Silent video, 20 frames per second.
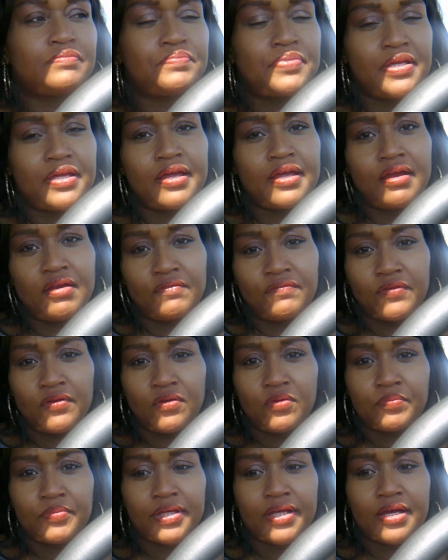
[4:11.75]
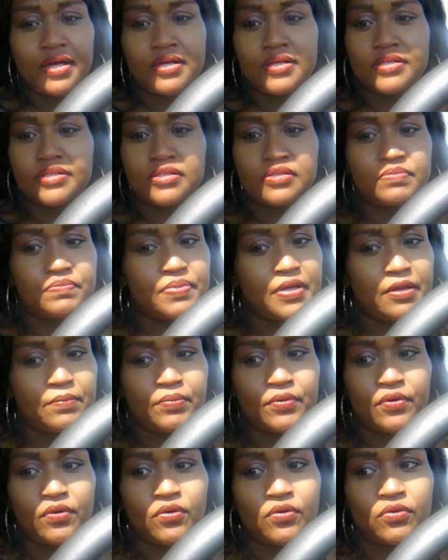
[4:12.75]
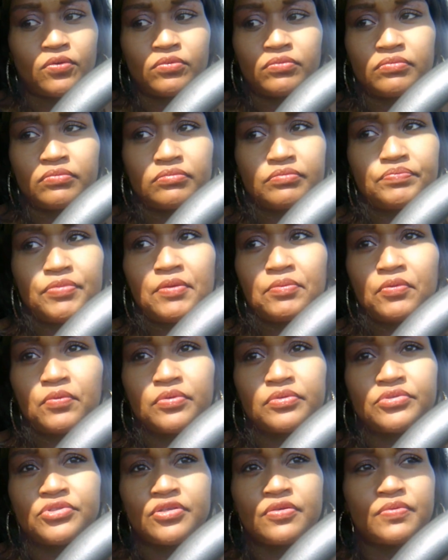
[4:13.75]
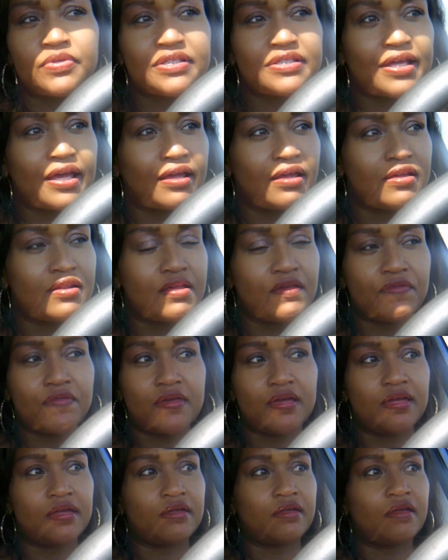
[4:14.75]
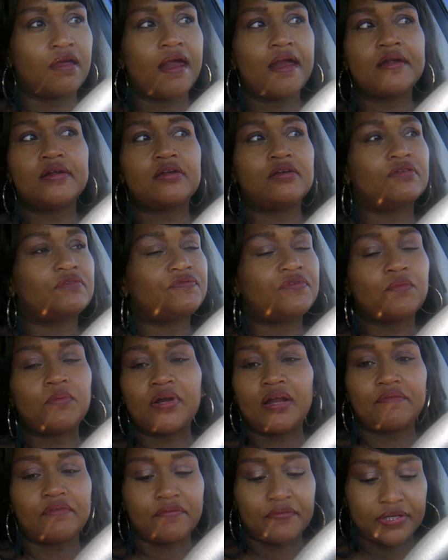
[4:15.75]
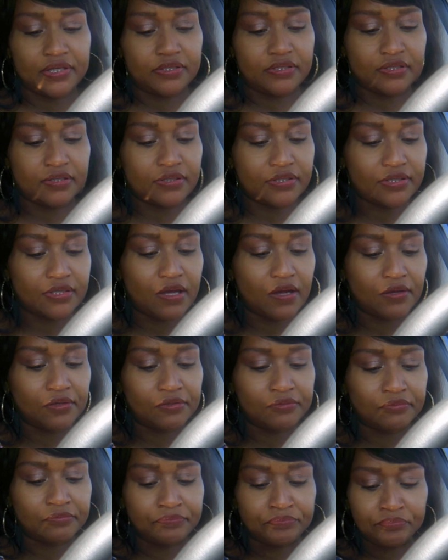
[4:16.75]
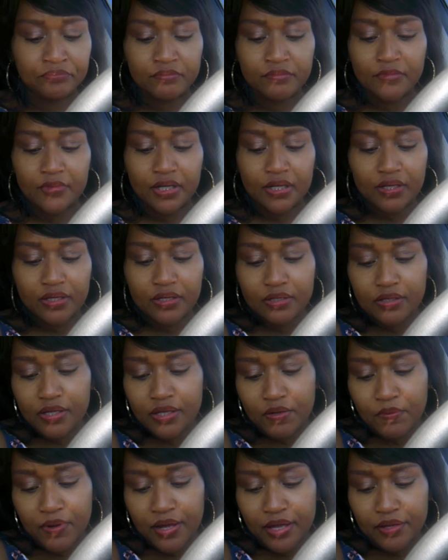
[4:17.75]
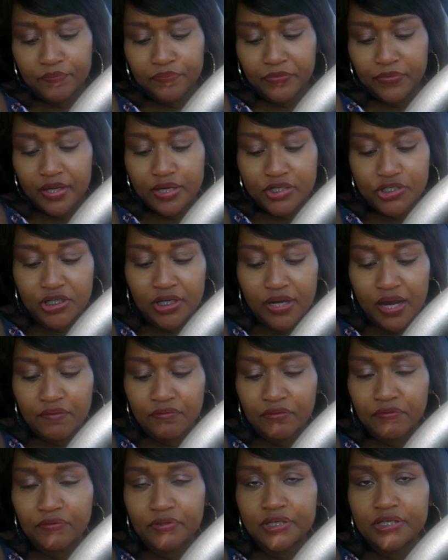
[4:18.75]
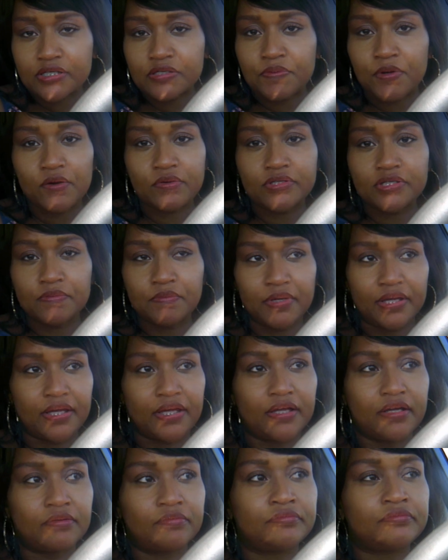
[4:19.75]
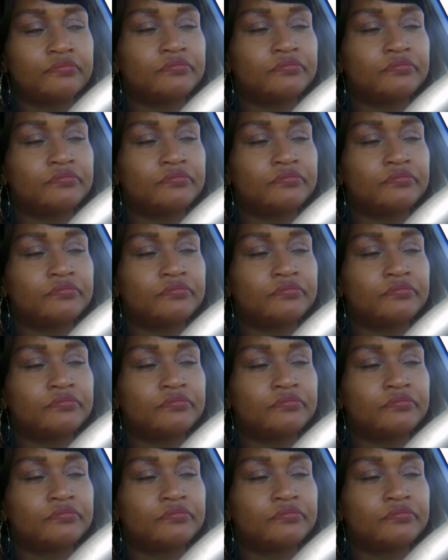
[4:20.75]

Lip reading: be careful because people will do and say anything for whatever reason. So anyway, she never really spoke to me.